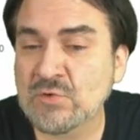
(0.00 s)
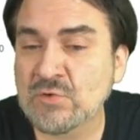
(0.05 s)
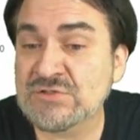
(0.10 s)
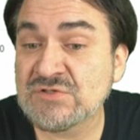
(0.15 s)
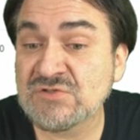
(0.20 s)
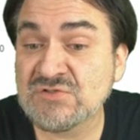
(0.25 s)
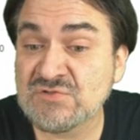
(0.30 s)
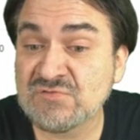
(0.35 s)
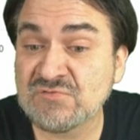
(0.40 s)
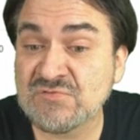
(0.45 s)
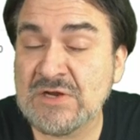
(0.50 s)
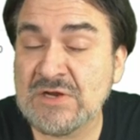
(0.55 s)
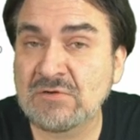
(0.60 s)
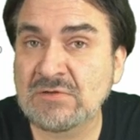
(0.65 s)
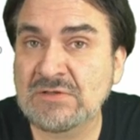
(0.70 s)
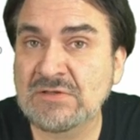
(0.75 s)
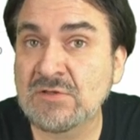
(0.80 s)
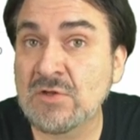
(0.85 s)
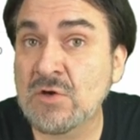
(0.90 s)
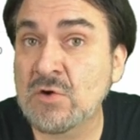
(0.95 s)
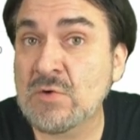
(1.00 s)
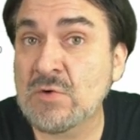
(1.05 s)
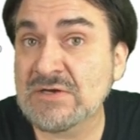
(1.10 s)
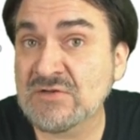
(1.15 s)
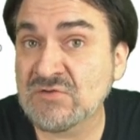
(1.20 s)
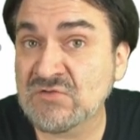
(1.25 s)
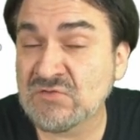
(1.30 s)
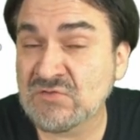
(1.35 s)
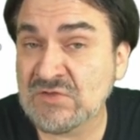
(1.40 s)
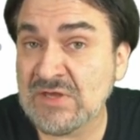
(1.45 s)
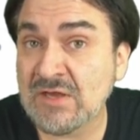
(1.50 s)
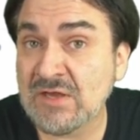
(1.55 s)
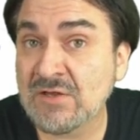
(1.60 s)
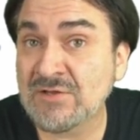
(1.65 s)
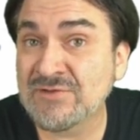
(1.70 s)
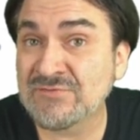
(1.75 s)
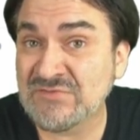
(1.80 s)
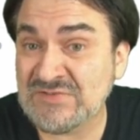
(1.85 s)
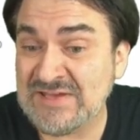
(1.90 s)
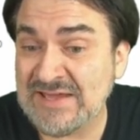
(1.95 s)
which is fairly low on a
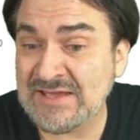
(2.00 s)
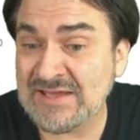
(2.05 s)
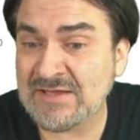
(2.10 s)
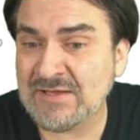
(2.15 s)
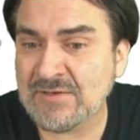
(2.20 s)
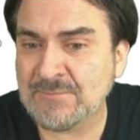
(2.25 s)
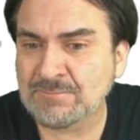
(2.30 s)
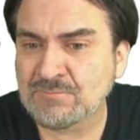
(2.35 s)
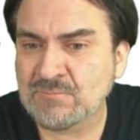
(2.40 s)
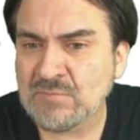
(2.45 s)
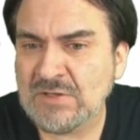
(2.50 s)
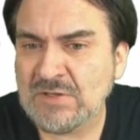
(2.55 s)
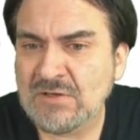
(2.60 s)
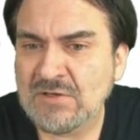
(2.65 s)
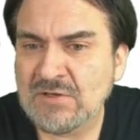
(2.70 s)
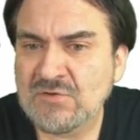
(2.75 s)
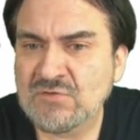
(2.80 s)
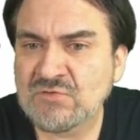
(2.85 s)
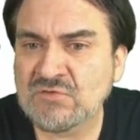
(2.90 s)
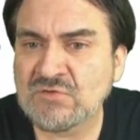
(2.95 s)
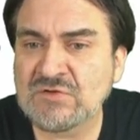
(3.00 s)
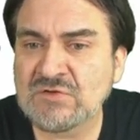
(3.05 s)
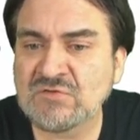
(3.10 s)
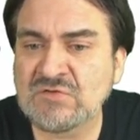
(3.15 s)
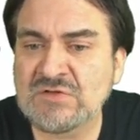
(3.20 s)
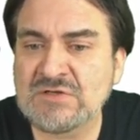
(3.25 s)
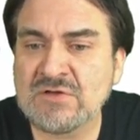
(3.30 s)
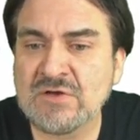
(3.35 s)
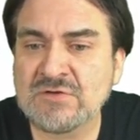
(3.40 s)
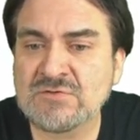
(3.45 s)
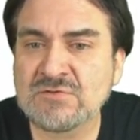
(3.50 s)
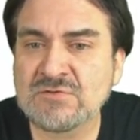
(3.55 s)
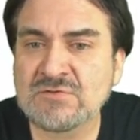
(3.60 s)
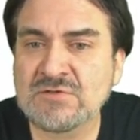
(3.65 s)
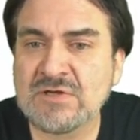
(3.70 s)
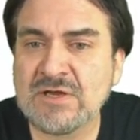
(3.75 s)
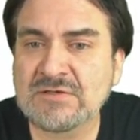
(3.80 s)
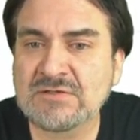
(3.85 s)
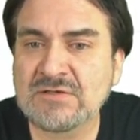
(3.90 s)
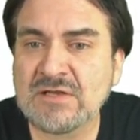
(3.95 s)
scale of 10,
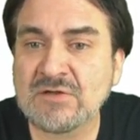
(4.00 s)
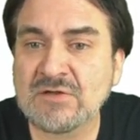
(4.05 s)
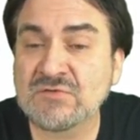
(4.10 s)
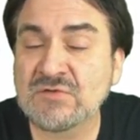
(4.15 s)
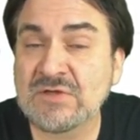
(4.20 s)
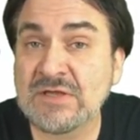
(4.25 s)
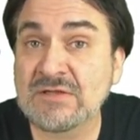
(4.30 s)
$1,690.